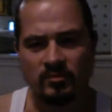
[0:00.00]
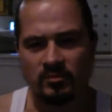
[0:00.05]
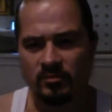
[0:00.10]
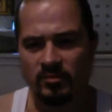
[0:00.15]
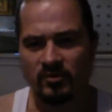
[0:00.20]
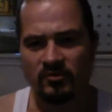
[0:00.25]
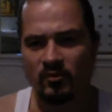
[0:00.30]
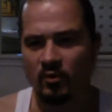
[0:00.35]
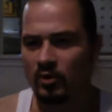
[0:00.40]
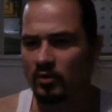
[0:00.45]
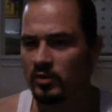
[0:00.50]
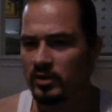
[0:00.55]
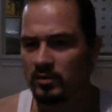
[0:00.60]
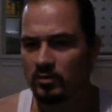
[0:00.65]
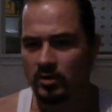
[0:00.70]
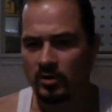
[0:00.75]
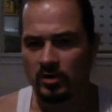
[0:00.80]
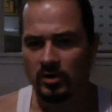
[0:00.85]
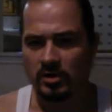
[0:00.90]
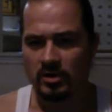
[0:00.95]
Before we
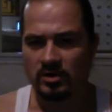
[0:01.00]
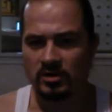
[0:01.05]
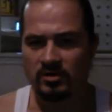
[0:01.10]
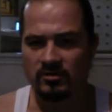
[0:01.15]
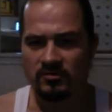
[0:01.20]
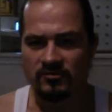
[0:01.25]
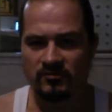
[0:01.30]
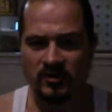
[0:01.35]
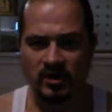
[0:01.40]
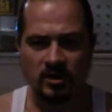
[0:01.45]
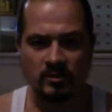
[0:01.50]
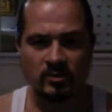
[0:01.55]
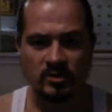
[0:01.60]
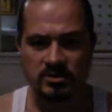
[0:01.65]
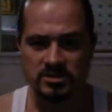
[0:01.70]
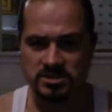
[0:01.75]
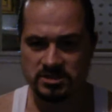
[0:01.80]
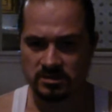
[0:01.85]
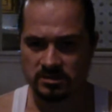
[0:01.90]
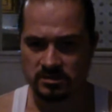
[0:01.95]
were
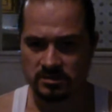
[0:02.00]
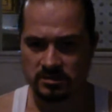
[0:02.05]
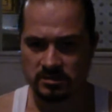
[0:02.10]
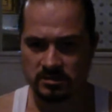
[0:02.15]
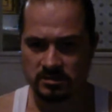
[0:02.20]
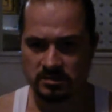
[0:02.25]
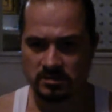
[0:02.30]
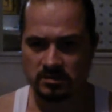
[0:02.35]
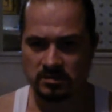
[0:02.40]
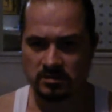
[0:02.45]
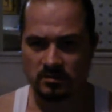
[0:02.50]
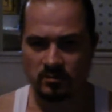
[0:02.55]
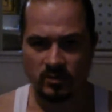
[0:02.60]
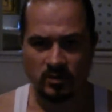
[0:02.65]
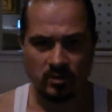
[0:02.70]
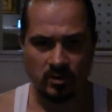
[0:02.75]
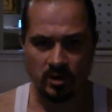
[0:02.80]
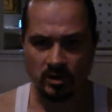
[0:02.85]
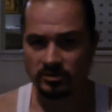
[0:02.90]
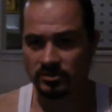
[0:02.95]
farmers, we
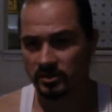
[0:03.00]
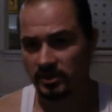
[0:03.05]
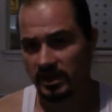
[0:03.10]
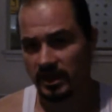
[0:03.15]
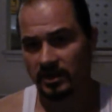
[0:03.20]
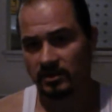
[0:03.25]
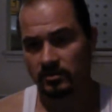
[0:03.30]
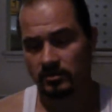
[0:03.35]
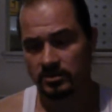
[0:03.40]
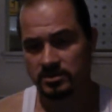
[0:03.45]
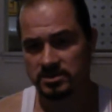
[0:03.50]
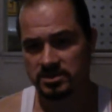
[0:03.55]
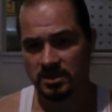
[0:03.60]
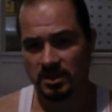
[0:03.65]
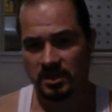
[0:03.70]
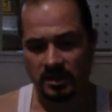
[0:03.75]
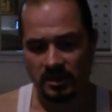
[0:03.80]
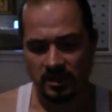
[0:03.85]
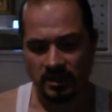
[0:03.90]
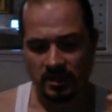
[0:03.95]
were hunter-gatherers.
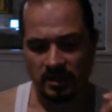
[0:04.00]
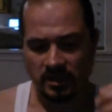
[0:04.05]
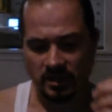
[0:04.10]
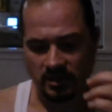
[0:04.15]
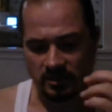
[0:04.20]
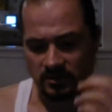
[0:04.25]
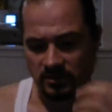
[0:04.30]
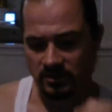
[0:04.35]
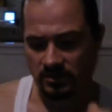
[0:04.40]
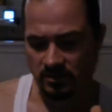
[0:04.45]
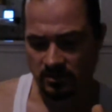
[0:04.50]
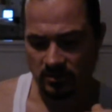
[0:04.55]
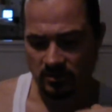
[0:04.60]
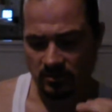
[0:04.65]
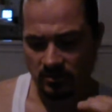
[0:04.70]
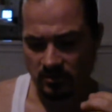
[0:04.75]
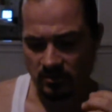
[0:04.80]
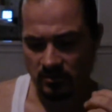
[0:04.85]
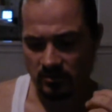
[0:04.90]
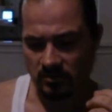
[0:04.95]
It
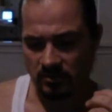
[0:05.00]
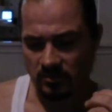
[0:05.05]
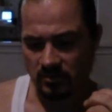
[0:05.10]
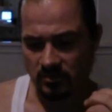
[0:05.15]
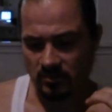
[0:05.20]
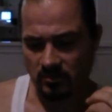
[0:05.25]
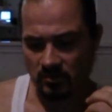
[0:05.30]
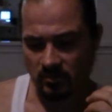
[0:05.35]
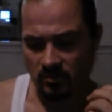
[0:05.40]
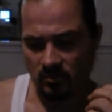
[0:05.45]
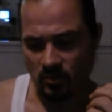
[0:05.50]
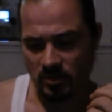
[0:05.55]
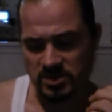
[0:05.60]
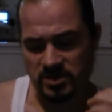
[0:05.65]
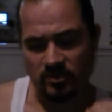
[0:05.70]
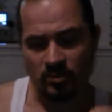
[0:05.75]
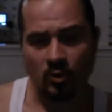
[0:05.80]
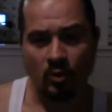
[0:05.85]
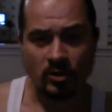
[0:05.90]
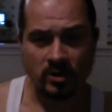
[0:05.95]
was
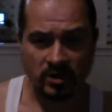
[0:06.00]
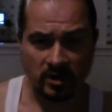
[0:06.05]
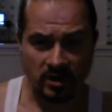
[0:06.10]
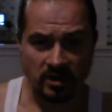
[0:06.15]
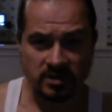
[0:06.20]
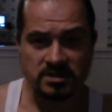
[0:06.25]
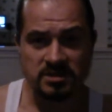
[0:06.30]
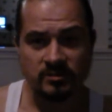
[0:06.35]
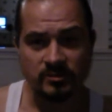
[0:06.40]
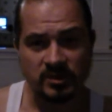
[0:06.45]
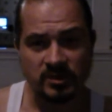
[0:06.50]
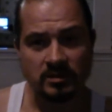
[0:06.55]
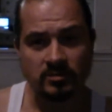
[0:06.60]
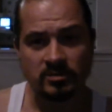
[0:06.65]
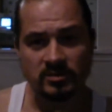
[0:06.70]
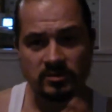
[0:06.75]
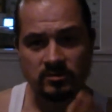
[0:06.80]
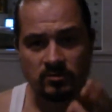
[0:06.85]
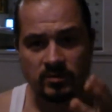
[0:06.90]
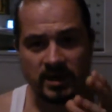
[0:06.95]
important to us to be able
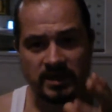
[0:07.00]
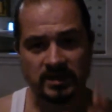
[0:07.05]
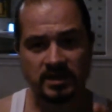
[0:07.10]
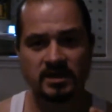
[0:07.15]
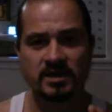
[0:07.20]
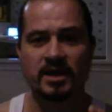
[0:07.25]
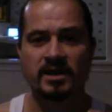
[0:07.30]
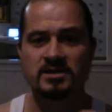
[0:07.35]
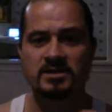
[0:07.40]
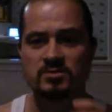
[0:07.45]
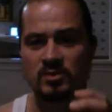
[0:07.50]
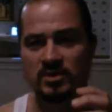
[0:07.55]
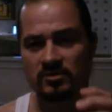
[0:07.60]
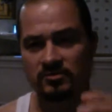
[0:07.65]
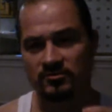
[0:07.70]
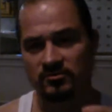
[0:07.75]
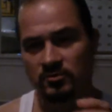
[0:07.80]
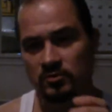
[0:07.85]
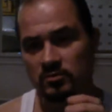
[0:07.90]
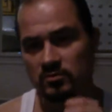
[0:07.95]
to recognize when a
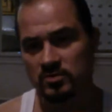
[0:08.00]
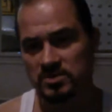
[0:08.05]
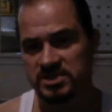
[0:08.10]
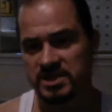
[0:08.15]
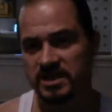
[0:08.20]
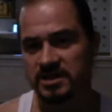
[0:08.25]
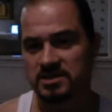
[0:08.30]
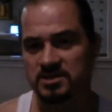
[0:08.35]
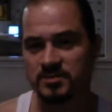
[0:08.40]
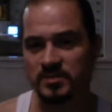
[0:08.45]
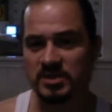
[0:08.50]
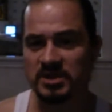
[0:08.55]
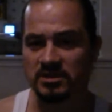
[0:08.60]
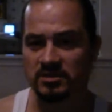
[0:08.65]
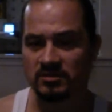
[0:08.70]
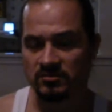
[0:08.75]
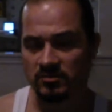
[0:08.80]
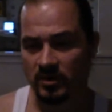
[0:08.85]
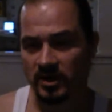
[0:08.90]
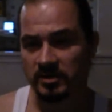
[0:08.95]
fruit was at its peak
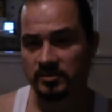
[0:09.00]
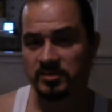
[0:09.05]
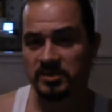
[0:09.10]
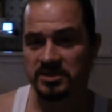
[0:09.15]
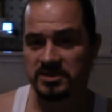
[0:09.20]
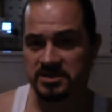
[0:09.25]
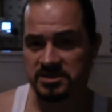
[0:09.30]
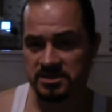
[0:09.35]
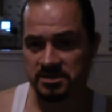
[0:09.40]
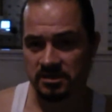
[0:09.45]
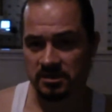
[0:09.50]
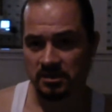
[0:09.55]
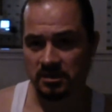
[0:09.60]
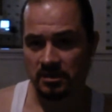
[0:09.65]
of ripeness.